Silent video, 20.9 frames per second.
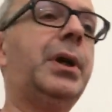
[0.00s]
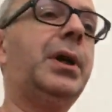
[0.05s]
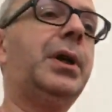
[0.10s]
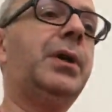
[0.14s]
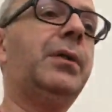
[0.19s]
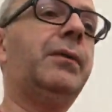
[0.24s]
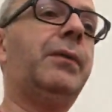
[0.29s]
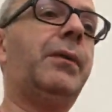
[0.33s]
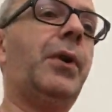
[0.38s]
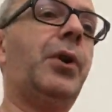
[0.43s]

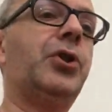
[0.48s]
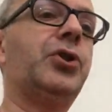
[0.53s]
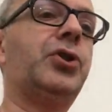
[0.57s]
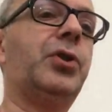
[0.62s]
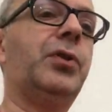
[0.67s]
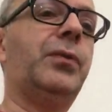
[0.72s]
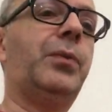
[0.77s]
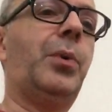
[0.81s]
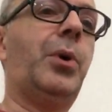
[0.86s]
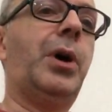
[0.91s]

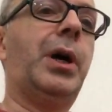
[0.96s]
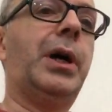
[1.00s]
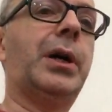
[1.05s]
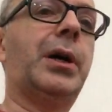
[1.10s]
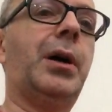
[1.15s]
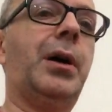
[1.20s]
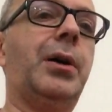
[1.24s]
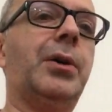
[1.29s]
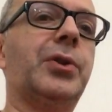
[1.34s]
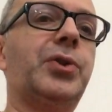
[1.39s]
version of
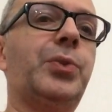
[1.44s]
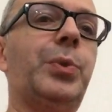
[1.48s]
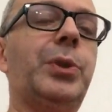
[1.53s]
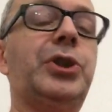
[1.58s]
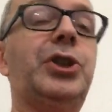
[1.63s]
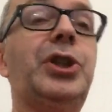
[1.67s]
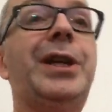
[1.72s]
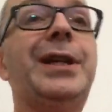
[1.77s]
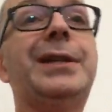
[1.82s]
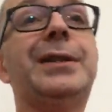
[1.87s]
Wirecast,
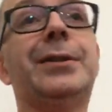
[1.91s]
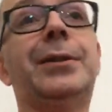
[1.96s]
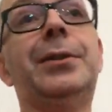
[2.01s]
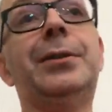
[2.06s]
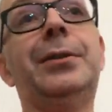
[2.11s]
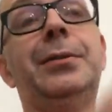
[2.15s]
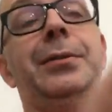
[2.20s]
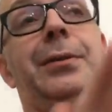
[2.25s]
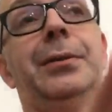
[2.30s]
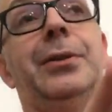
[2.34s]
which
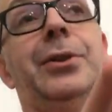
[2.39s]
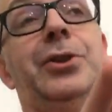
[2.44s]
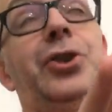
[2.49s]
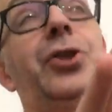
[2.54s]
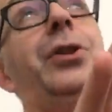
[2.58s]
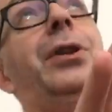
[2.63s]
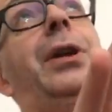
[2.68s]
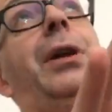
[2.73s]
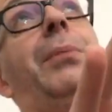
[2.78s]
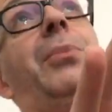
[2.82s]
isn't, and I
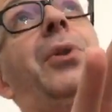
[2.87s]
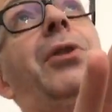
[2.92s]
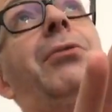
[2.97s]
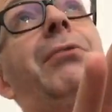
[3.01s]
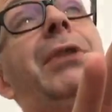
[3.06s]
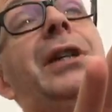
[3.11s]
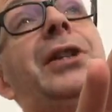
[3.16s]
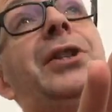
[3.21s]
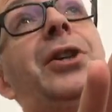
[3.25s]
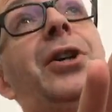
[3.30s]
should have done my
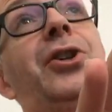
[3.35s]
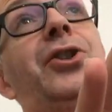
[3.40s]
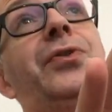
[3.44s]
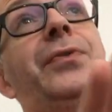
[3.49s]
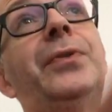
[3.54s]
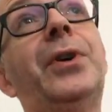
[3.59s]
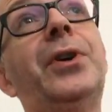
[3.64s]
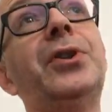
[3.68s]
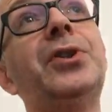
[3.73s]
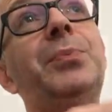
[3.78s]
research
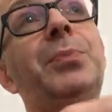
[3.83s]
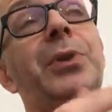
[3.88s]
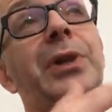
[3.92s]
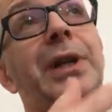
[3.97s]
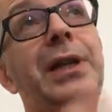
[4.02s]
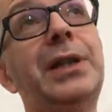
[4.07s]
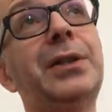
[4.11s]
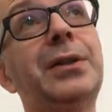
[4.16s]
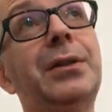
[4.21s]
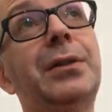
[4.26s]
first, but
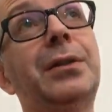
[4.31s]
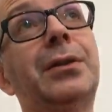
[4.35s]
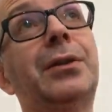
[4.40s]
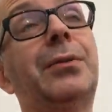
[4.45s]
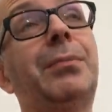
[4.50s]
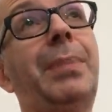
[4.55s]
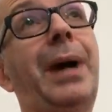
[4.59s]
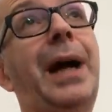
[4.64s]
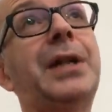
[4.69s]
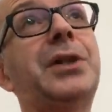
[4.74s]
isn't
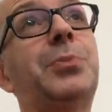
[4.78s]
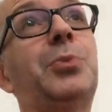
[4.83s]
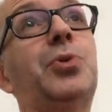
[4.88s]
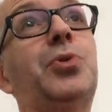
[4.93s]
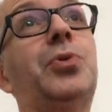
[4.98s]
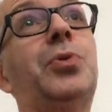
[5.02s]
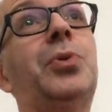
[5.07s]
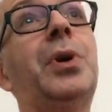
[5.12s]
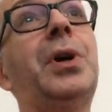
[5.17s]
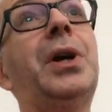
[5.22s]

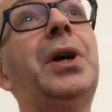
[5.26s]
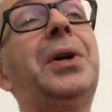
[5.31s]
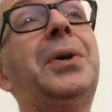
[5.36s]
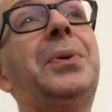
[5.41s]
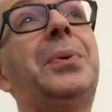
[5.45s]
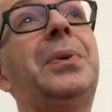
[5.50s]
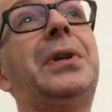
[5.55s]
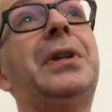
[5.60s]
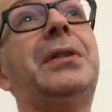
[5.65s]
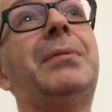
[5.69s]
compatible
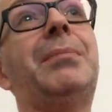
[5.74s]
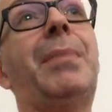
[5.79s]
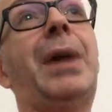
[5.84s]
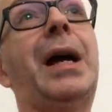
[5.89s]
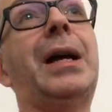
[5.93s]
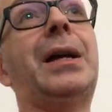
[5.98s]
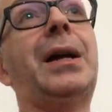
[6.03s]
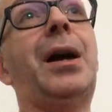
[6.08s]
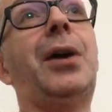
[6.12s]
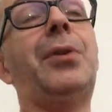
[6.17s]
with
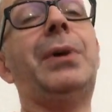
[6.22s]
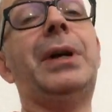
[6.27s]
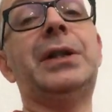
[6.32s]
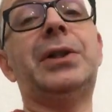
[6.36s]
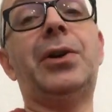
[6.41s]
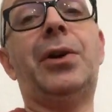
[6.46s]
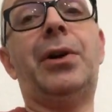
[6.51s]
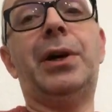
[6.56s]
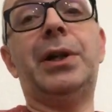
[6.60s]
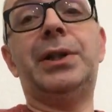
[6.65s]
Mac
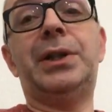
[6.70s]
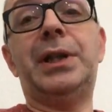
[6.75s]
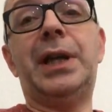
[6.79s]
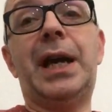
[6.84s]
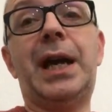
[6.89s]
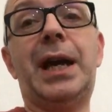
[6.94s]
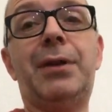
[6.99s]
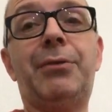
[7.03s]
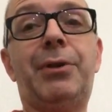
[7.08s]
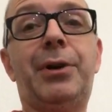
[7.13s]
OS High
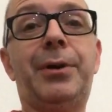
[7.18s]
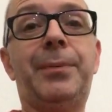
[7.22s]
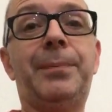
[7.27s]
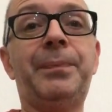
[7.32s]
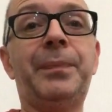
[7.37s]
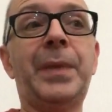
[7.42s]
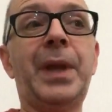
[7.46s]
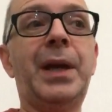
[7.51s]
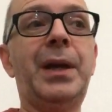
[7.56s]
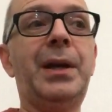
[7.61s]
Sierra.
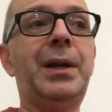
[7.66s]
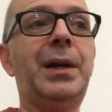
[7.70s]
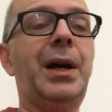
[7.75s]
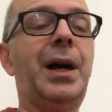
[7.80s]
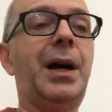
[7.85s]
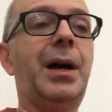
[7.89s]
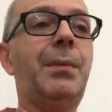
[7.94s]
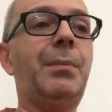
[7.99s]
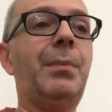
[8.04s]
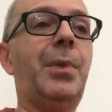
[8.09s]

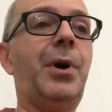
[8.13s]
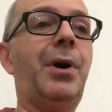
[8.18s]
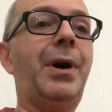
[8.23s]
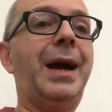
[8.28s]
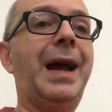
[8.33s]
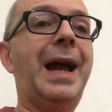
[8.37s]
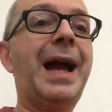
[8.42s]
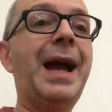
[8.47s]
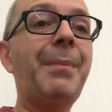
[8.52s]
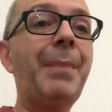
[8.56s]
I
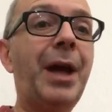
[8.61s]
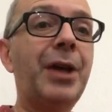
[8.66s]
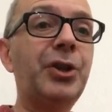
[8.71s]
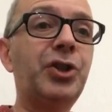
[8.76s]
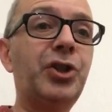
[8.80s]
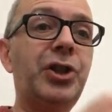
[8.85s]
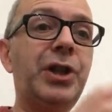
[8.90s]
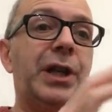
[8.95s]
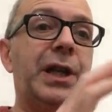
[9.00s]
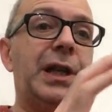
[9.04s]
am
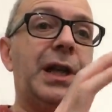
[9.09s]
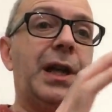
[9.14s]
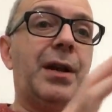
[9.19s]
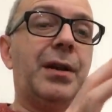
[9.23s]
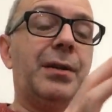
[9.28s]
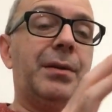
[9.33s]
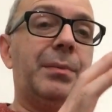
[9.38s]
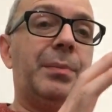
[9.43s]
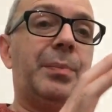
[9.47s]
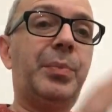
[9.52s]
actually
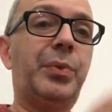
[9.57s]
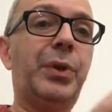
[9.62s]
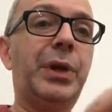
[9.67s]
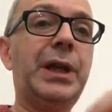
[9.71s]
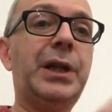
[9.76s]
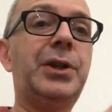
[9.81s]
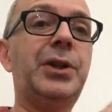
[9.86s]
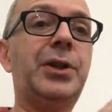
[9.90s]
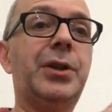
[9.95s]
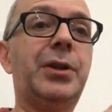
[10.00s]

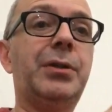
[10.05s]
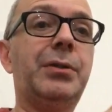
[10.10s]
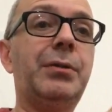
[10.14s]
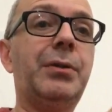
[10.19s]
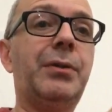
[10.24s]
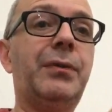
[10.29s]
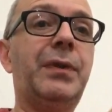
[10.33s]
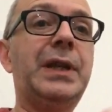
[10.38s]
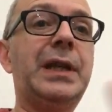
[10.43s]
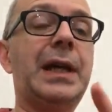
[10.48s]
bringing
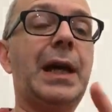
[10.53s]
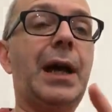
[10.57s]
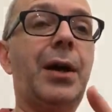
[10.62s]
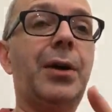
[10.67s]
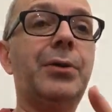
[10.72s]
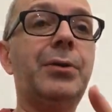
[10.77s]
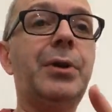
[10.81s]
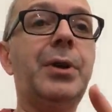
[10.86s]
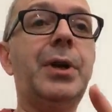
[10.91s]
you a video